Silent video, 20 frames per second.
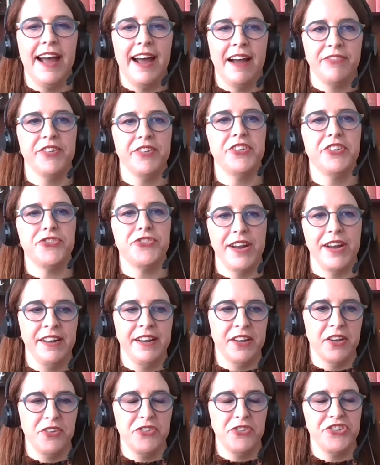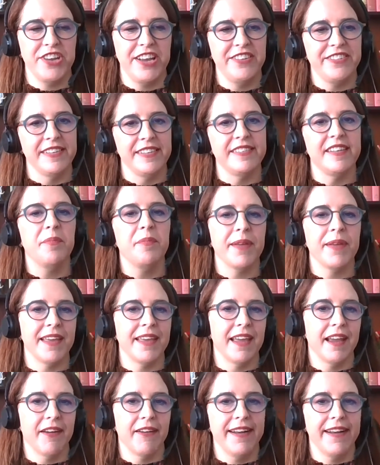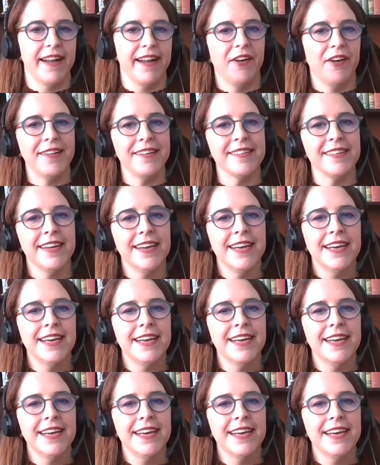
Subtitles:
after the trade negotiations have been carried out.